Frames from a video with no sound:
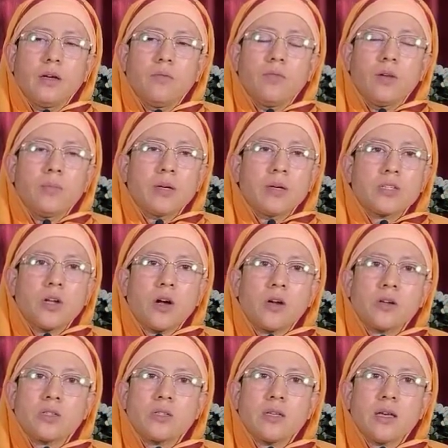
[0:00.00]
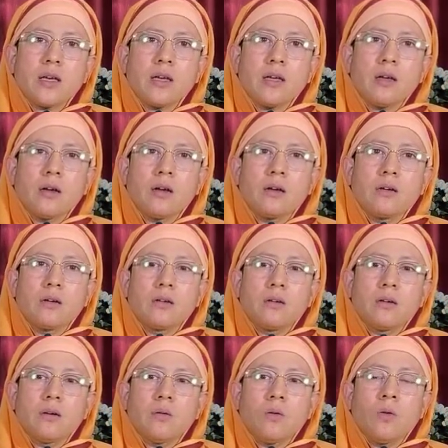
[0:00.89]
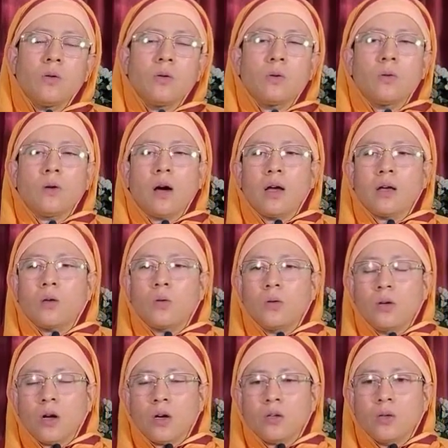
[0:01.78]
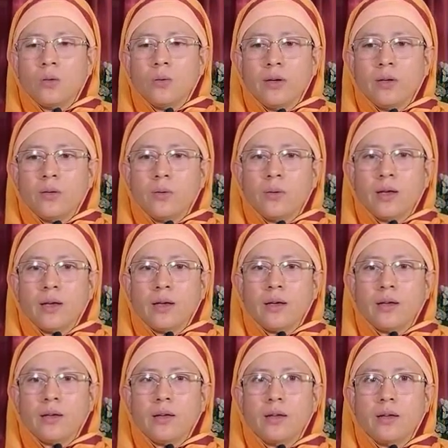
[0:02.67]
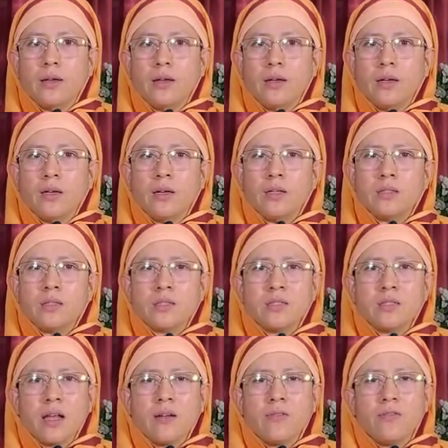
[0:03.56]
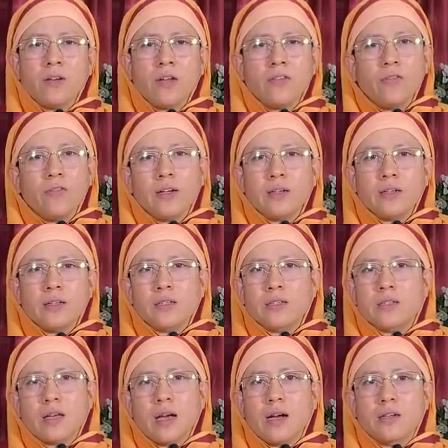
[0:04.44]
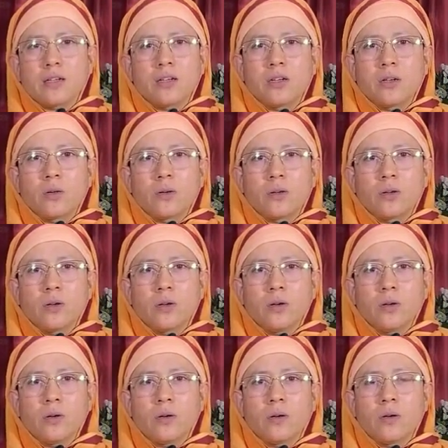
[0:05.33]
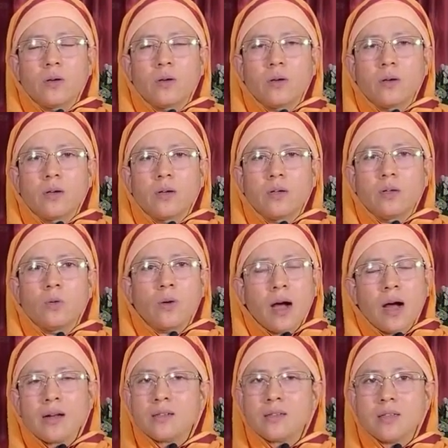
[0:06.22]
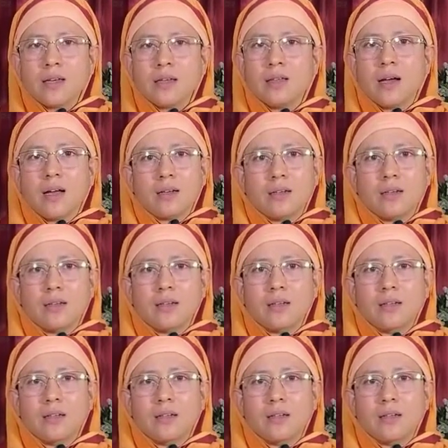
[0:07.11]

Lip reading: We must not say, oh, I could not do it today. It's a self-defeatist attitude, you know. You can't say that.